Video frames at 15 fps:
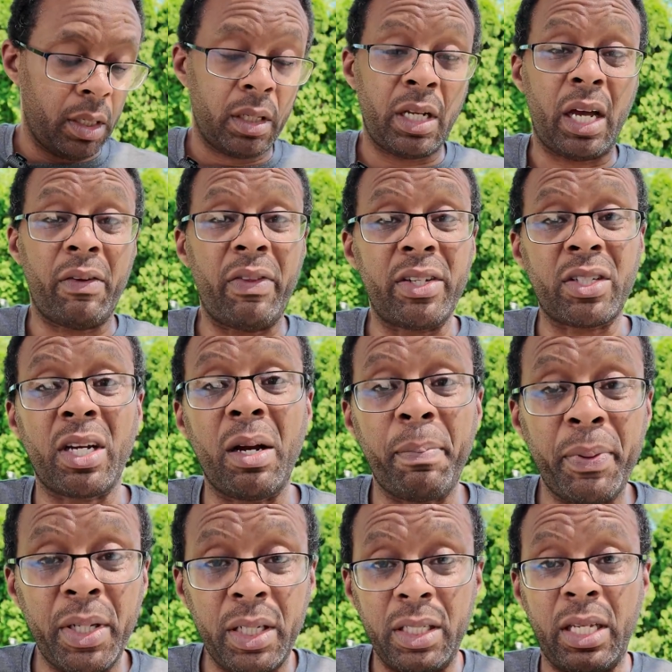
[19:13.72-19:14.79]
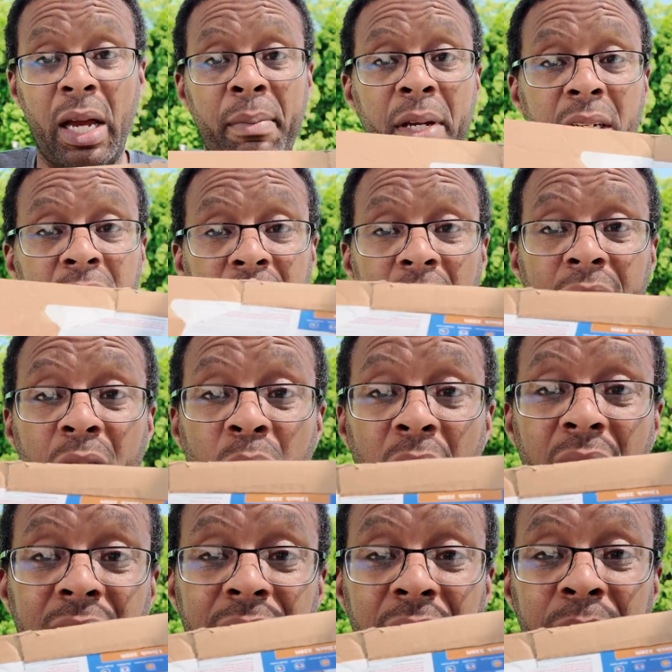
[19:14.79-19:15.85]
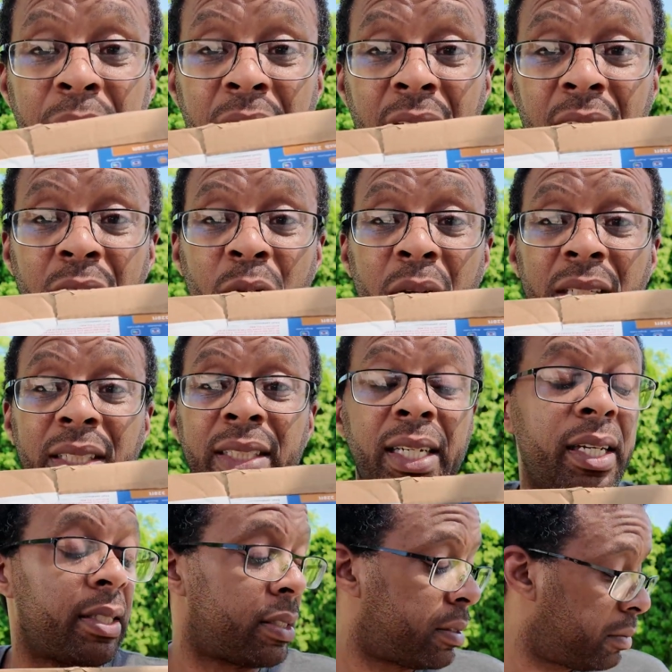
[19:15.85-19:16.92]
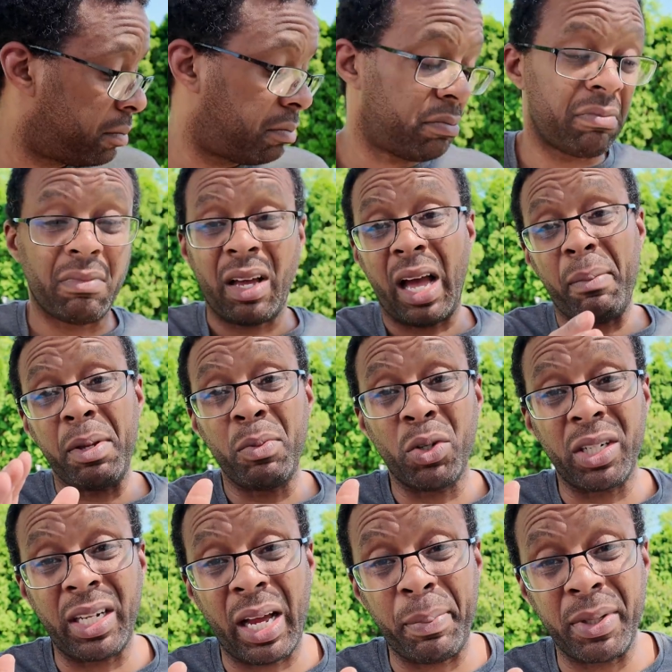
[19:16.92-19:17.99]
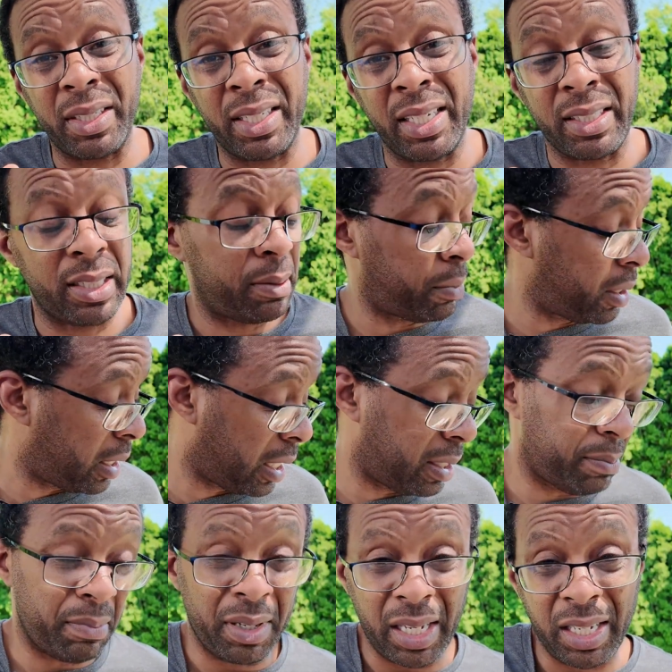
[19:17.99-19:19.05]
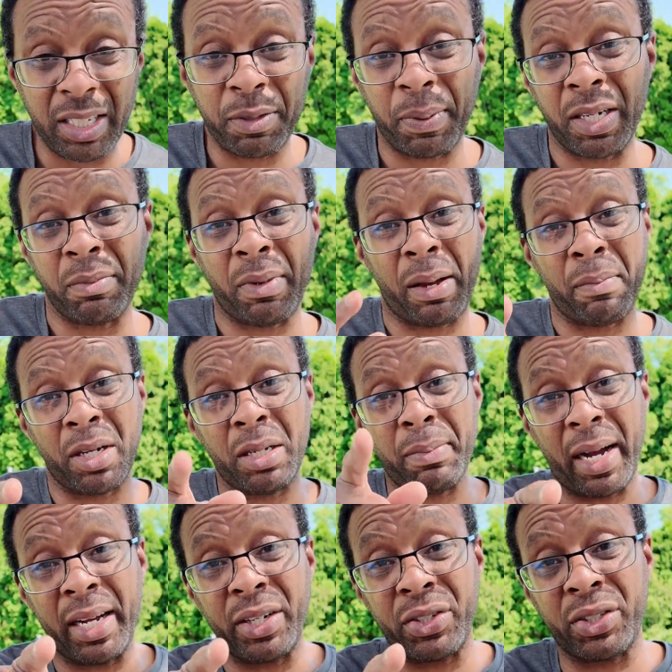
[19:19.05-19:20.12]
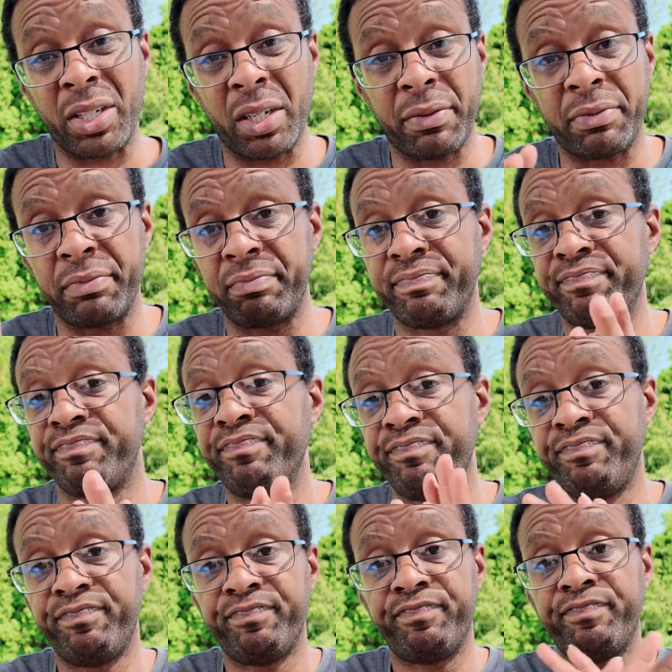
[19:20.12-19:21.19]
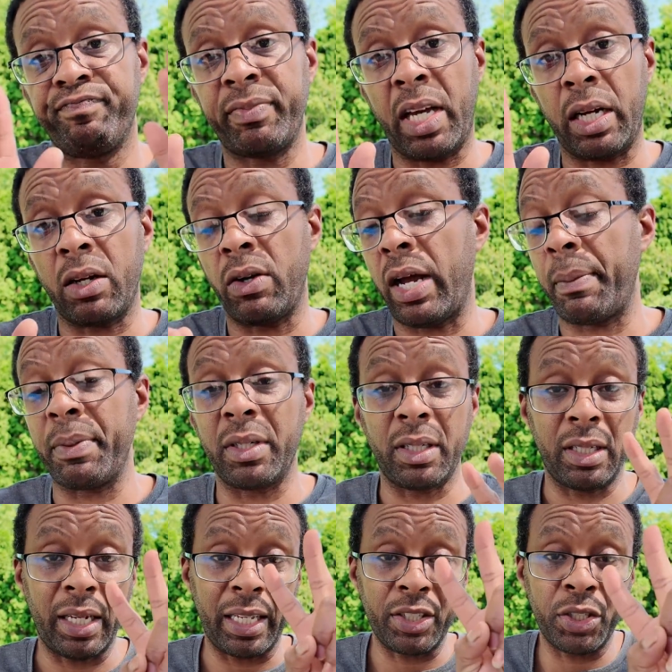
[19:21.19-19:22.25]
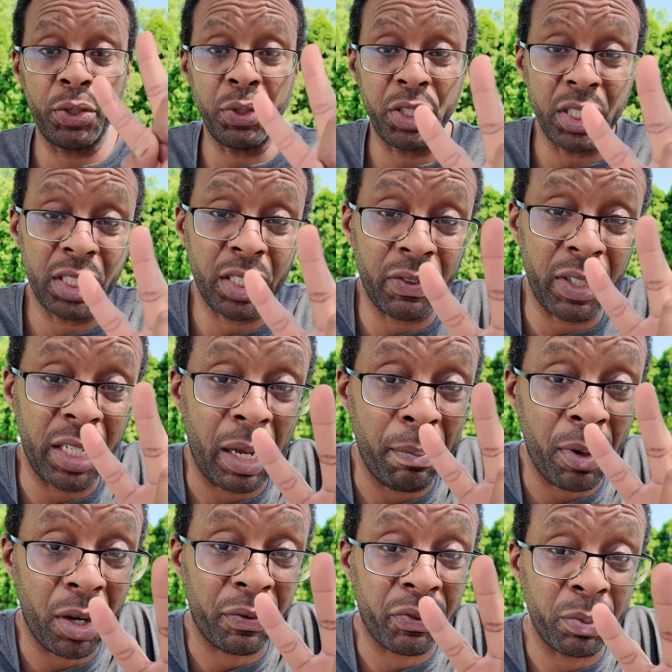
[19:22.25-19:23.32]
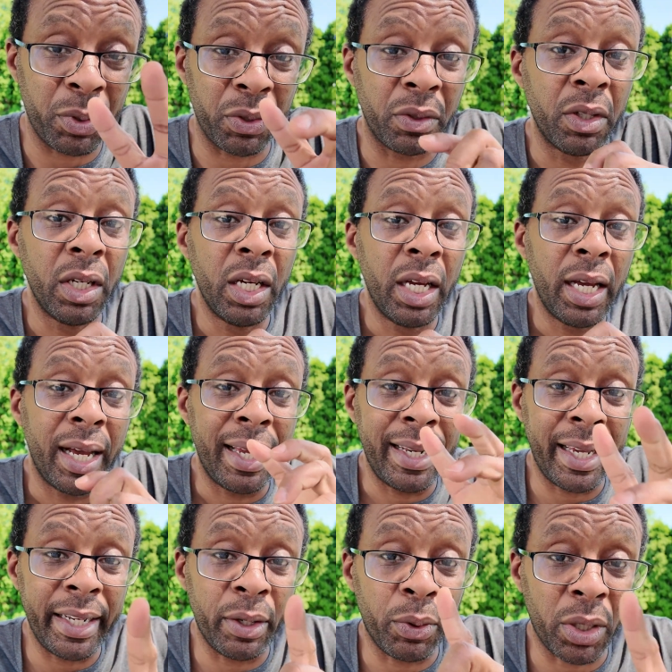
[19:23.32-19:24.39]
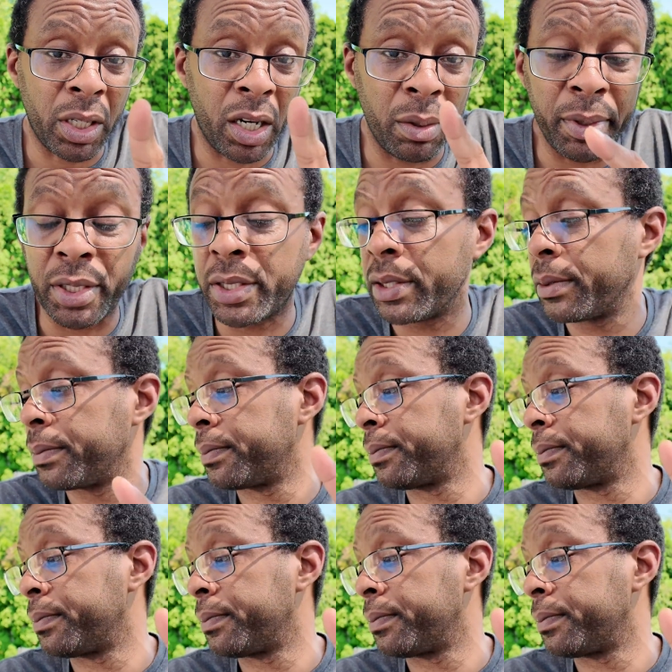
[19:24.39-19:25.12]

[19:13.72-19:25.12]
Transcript: Now, if this company, Yamation, ever want to send me another one to test, I'll be more than happy to test it. But me spending my money buying your stuff, not gonna happen. That's 2 sheets already I bought from you that they were garbage.